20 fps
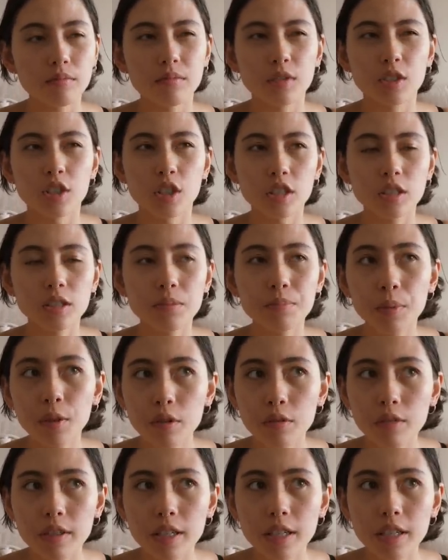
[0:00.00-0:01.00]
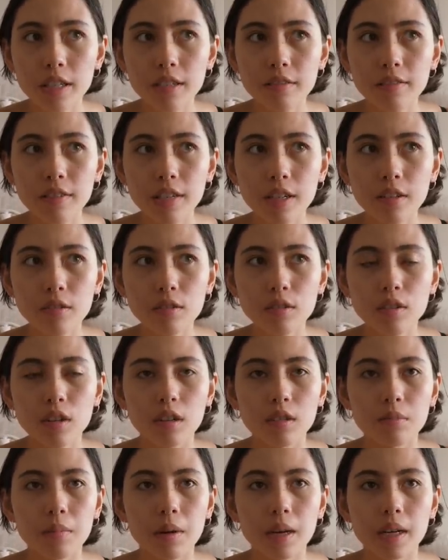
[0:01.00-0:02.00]
just book related videos
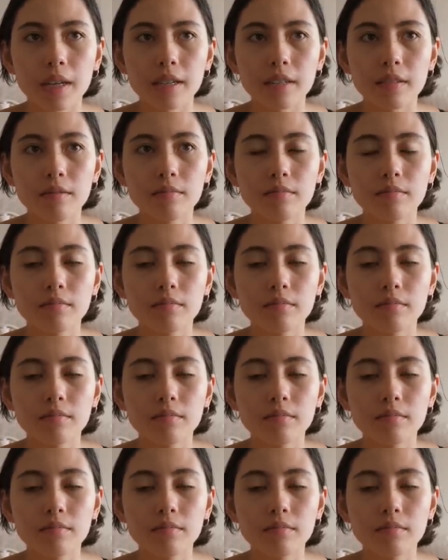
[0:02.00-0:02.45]
on my